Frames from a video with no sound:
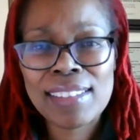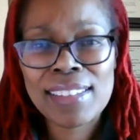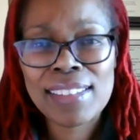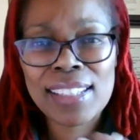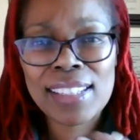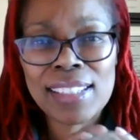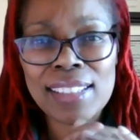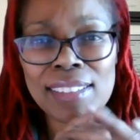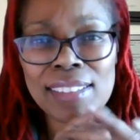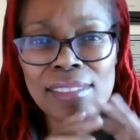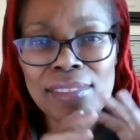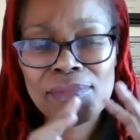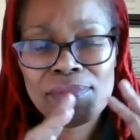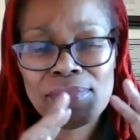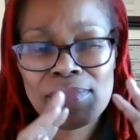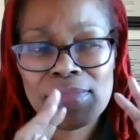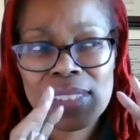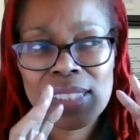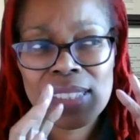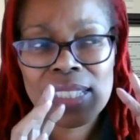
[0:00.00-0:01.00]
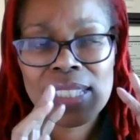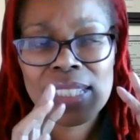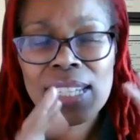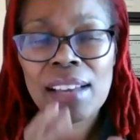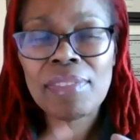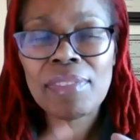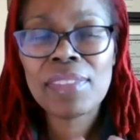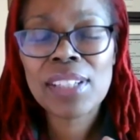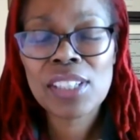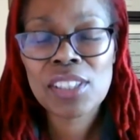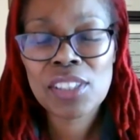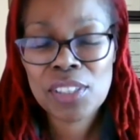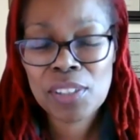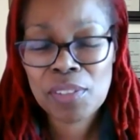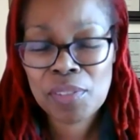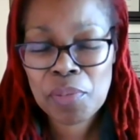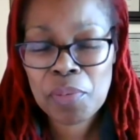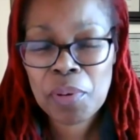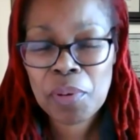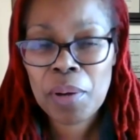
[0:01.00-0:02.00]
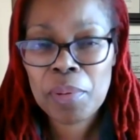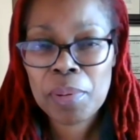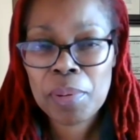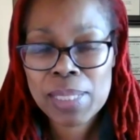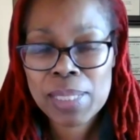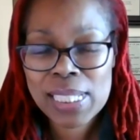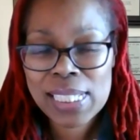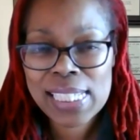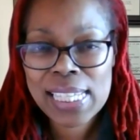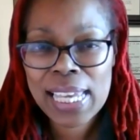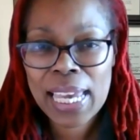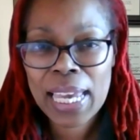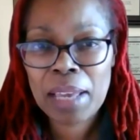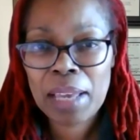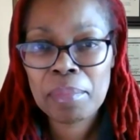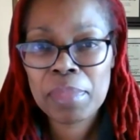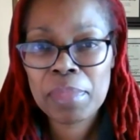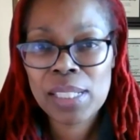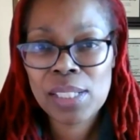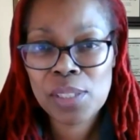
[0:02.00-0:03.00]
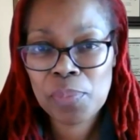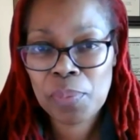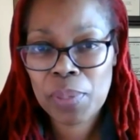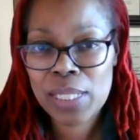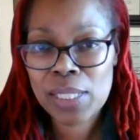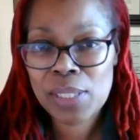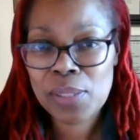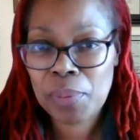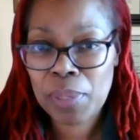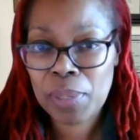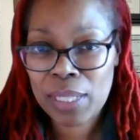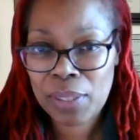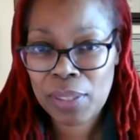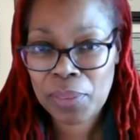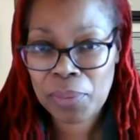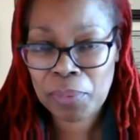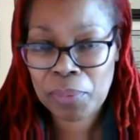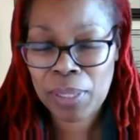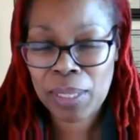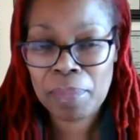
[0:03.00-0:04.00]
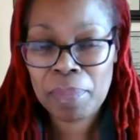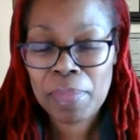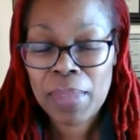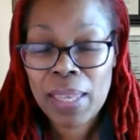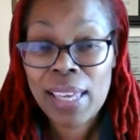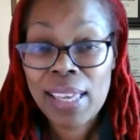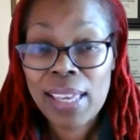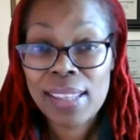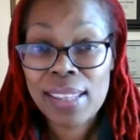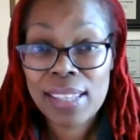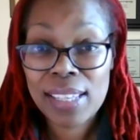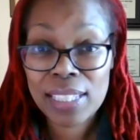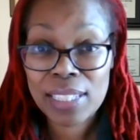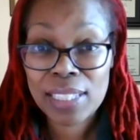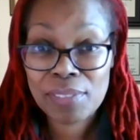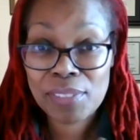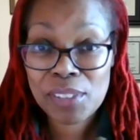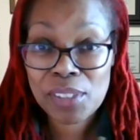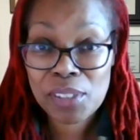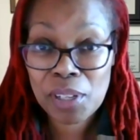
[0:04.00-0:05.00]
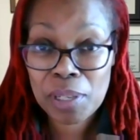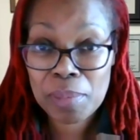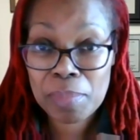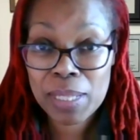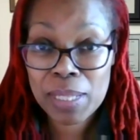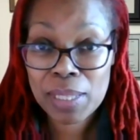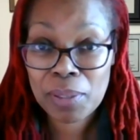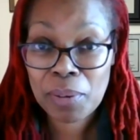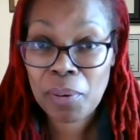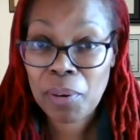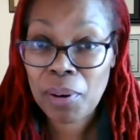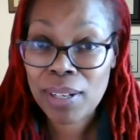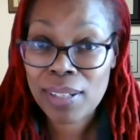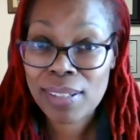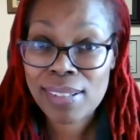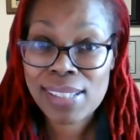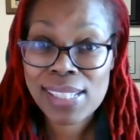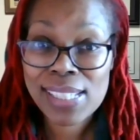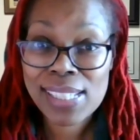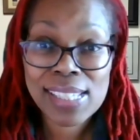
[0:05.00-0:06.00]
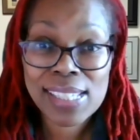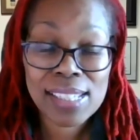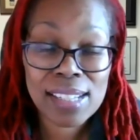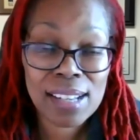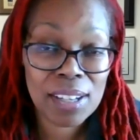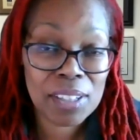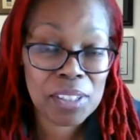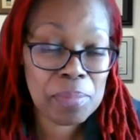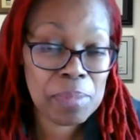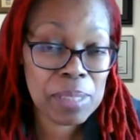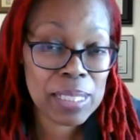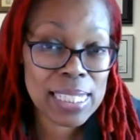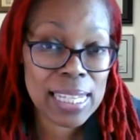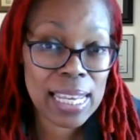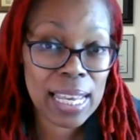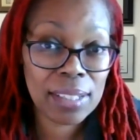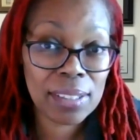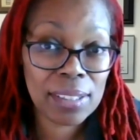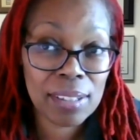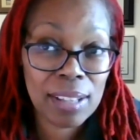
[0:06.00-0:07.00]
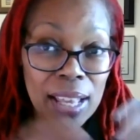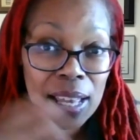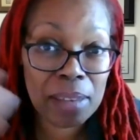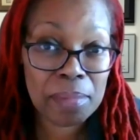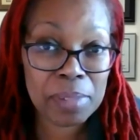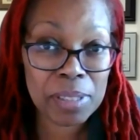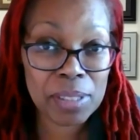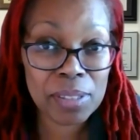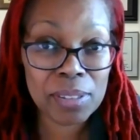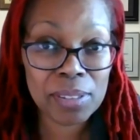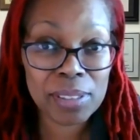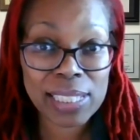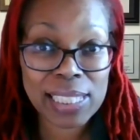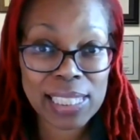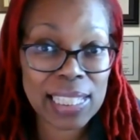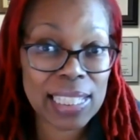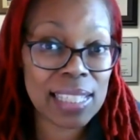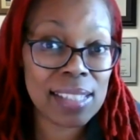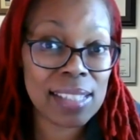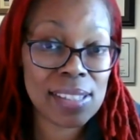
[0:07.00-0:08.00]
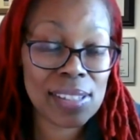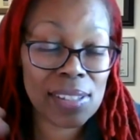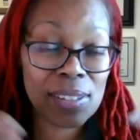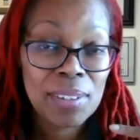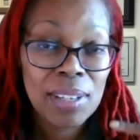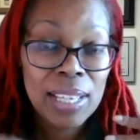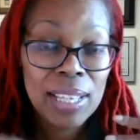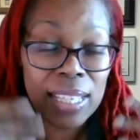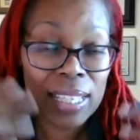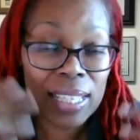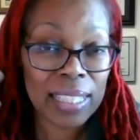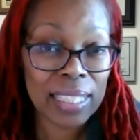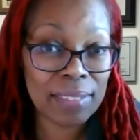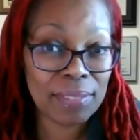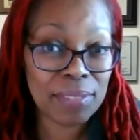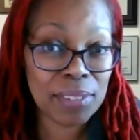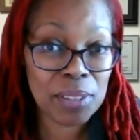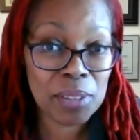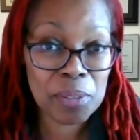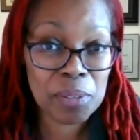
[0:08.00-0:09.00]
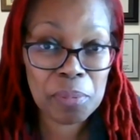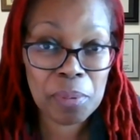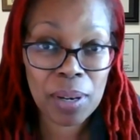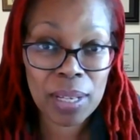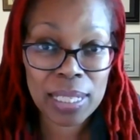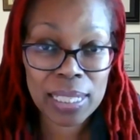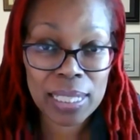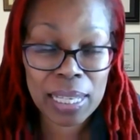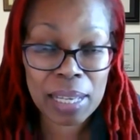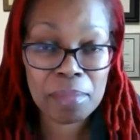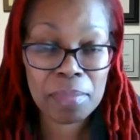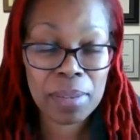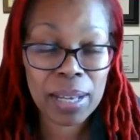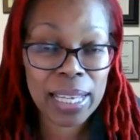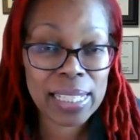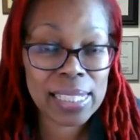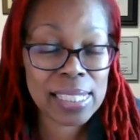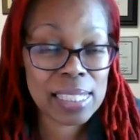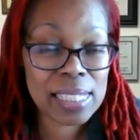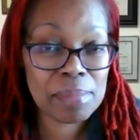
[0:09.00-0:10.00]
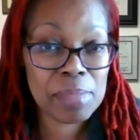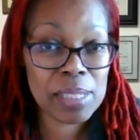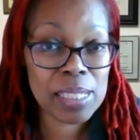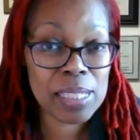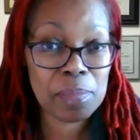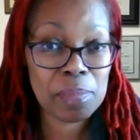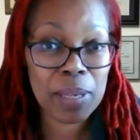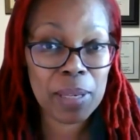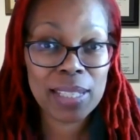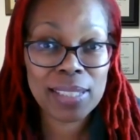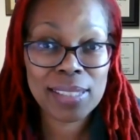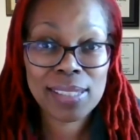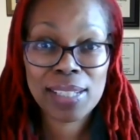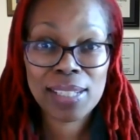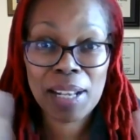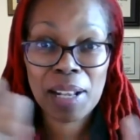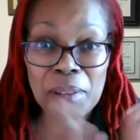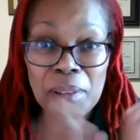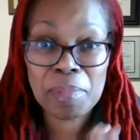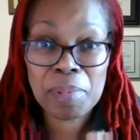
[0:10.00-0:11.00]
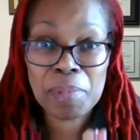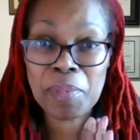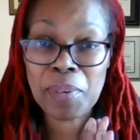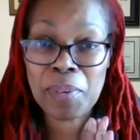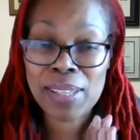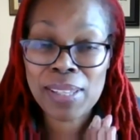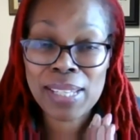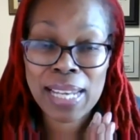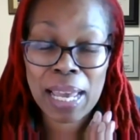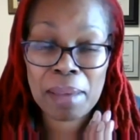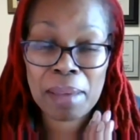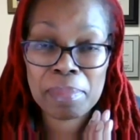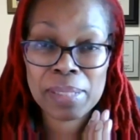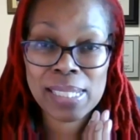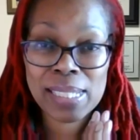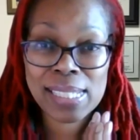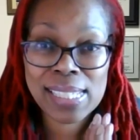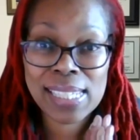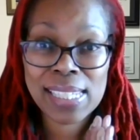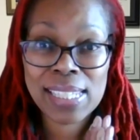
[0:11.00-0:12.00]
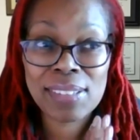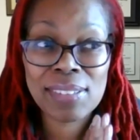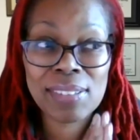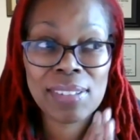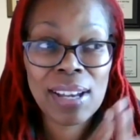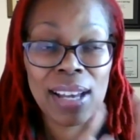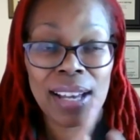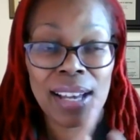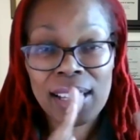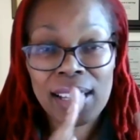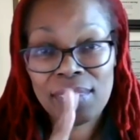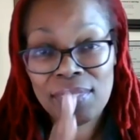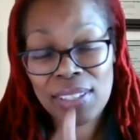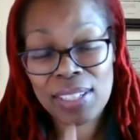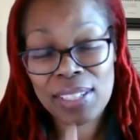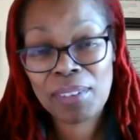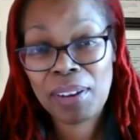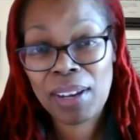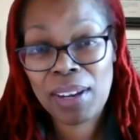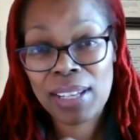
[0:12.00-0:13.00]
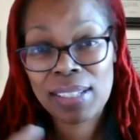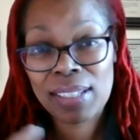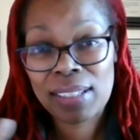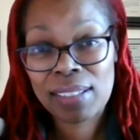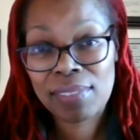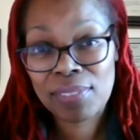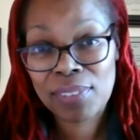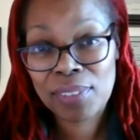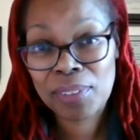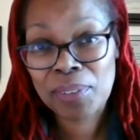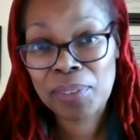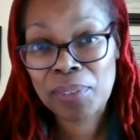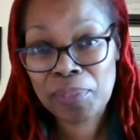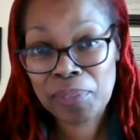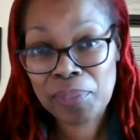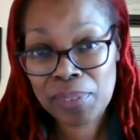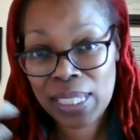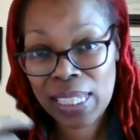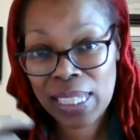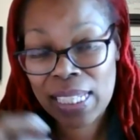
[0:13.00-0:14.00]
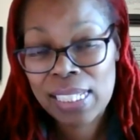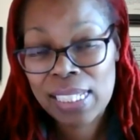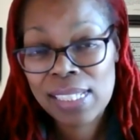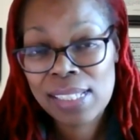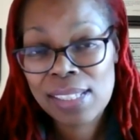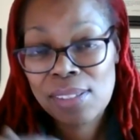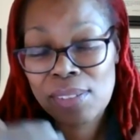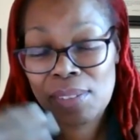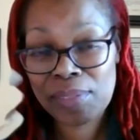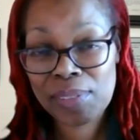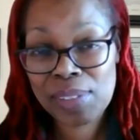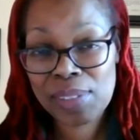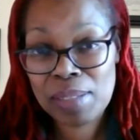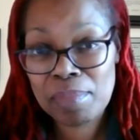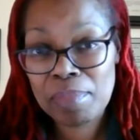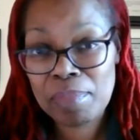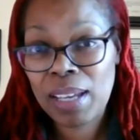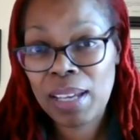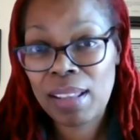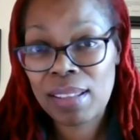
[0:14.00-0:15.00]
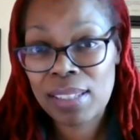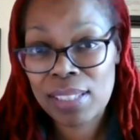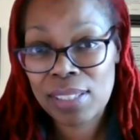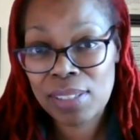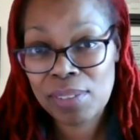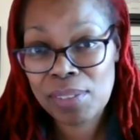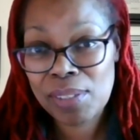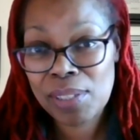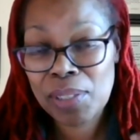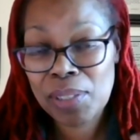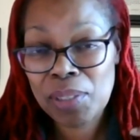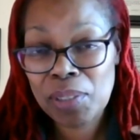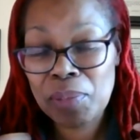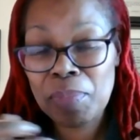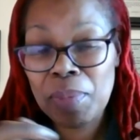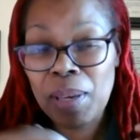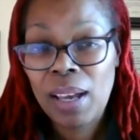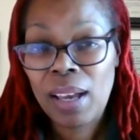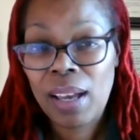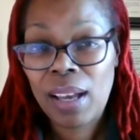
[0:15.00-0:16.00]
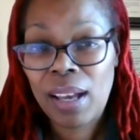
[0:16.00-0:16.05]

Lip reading: the definition of the well women's exam in 2023. Thank you for joining me at the corner. This is Dr. McDaniel. I'm in New York City, so if you want to come by and see me as a patient, I'll be more than happy to see you. I've had quite a few ladies who have seen me on the YouTube,